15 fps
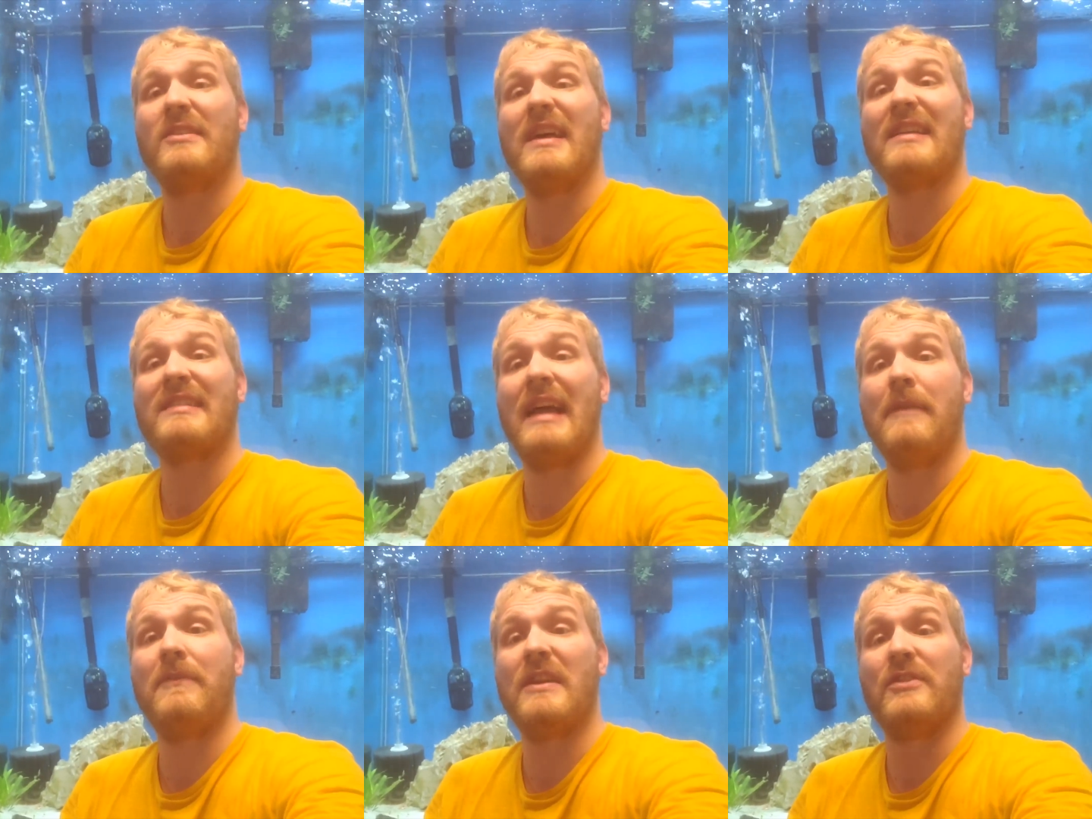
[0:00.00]
But
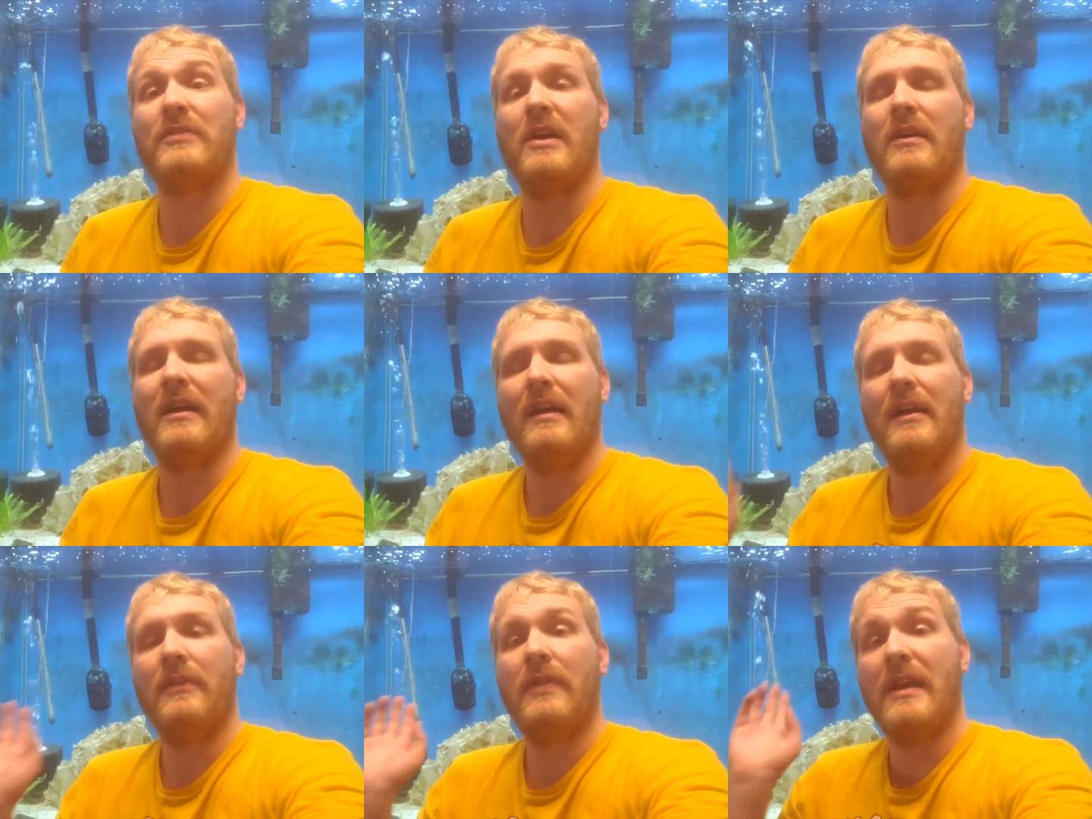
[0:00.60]
until next time,
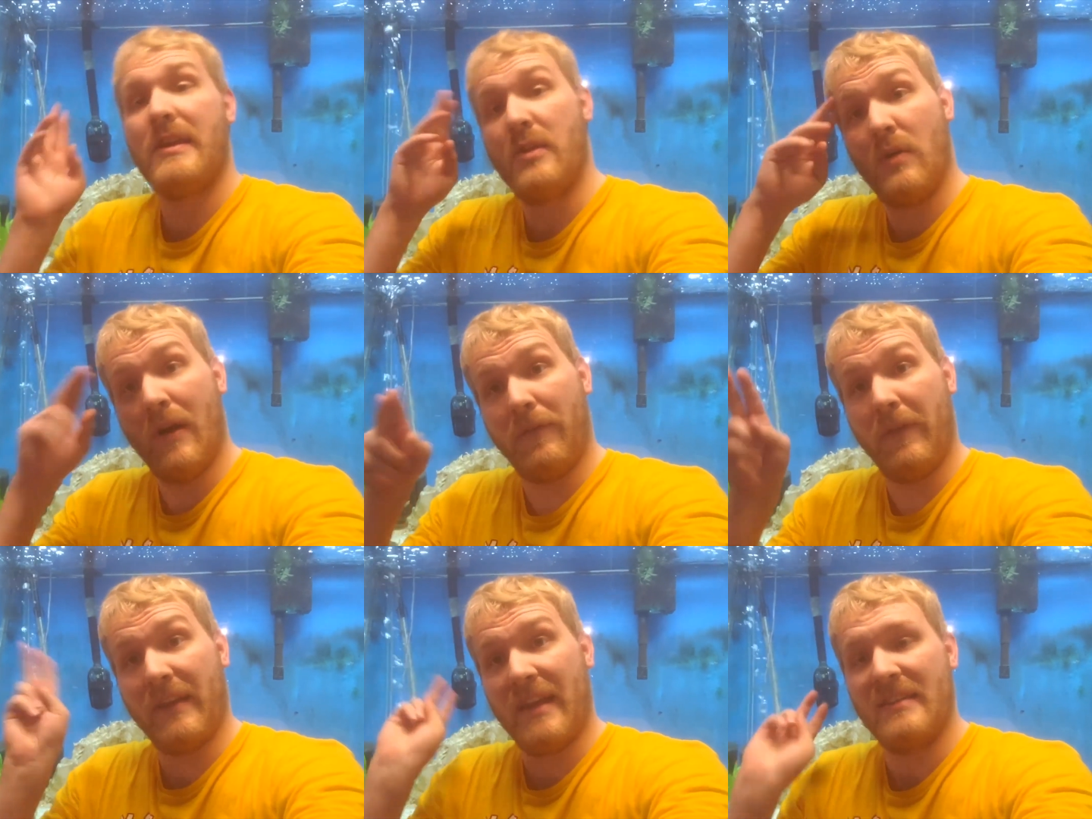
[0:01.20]
fish folk,
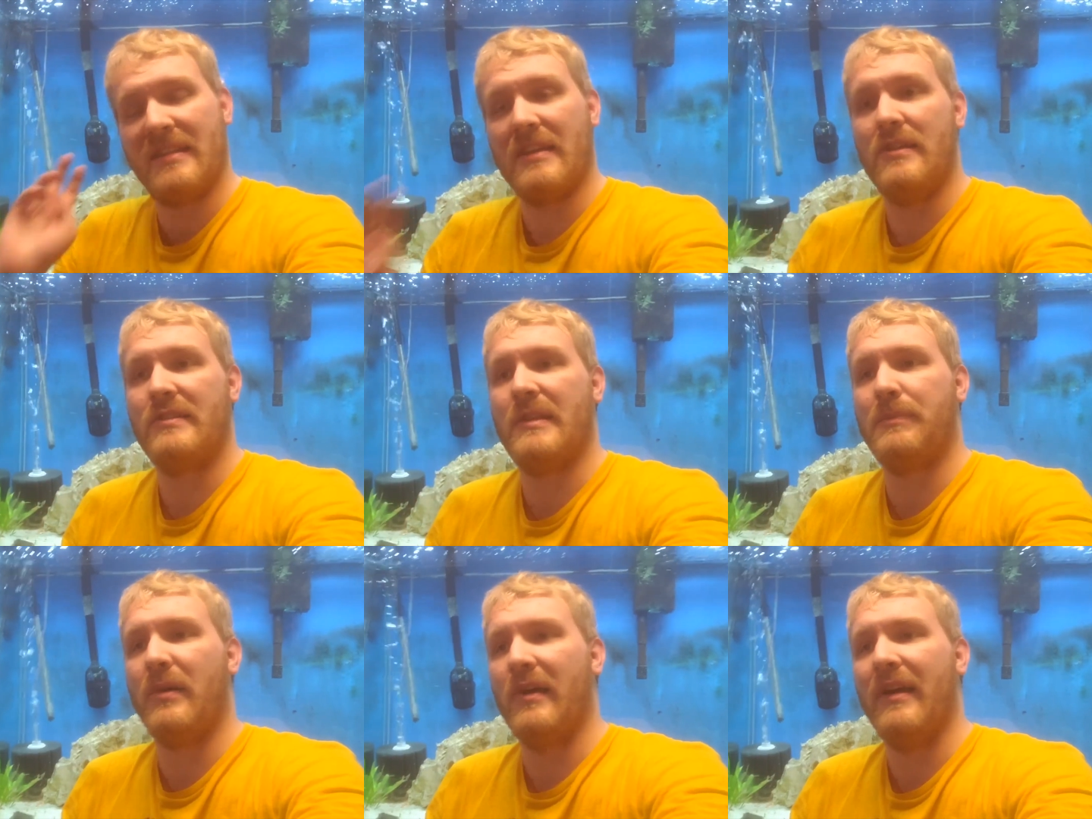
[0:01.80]
thank you all for the
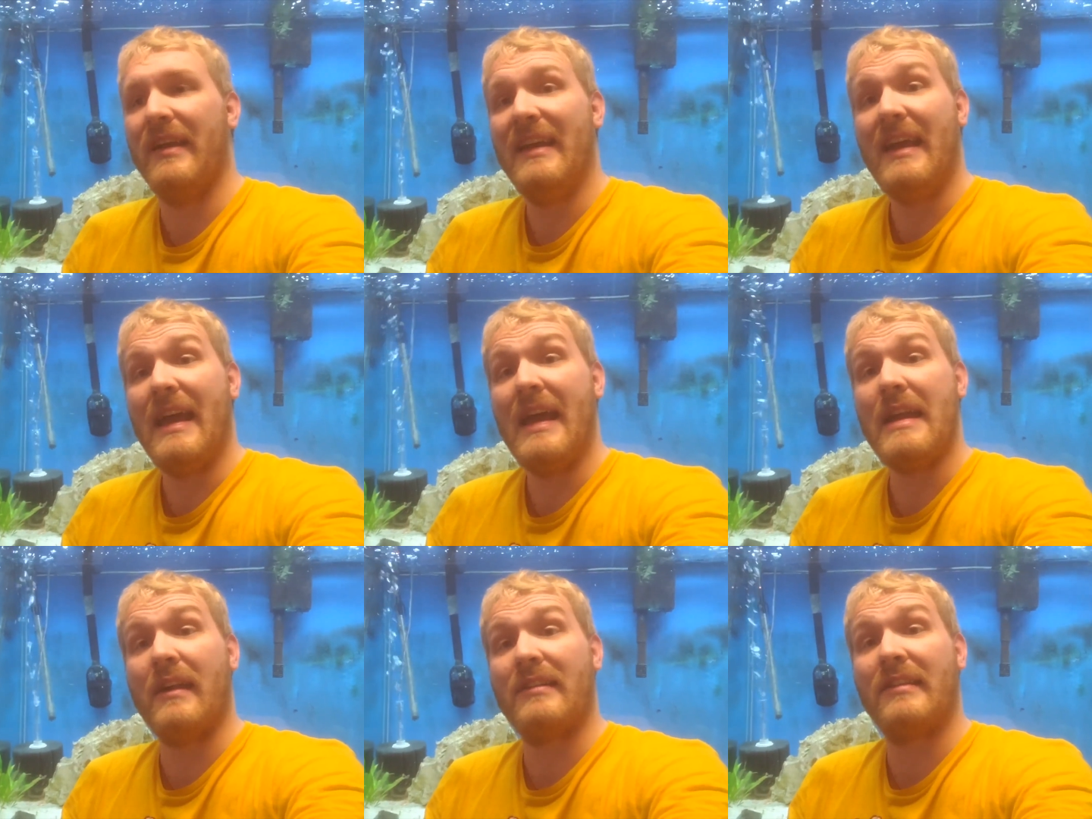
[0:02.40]
continued
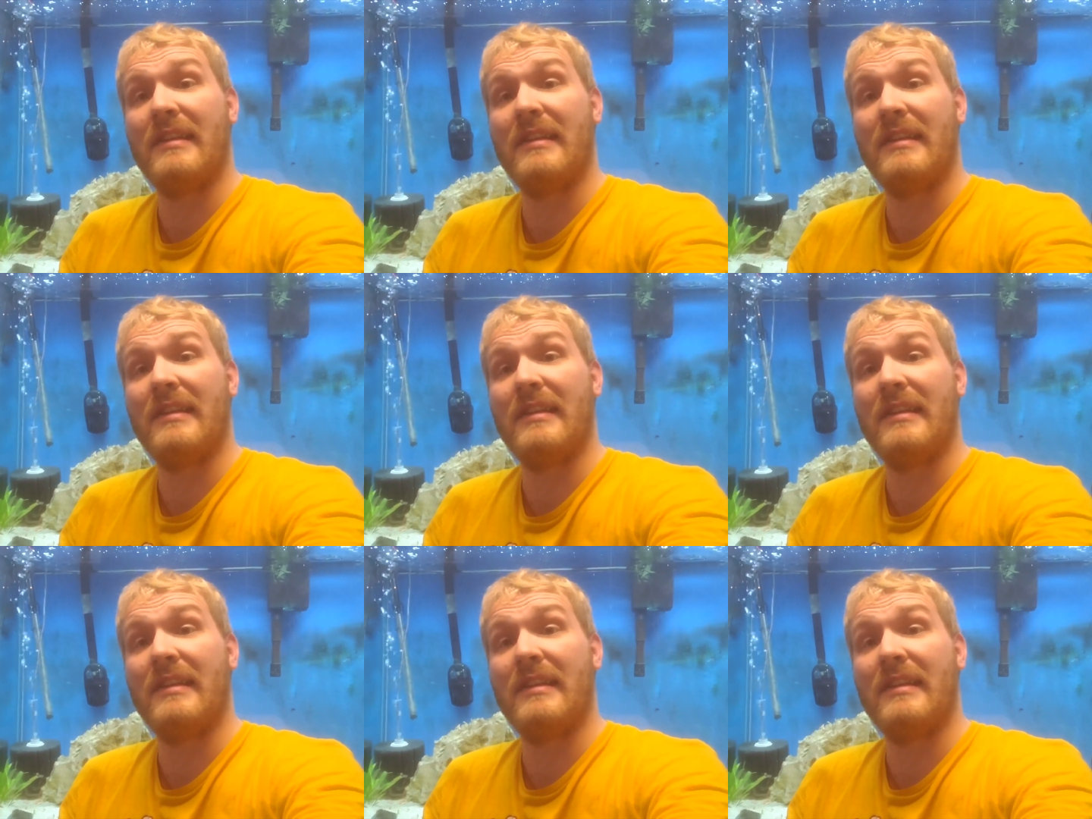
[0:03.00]
support,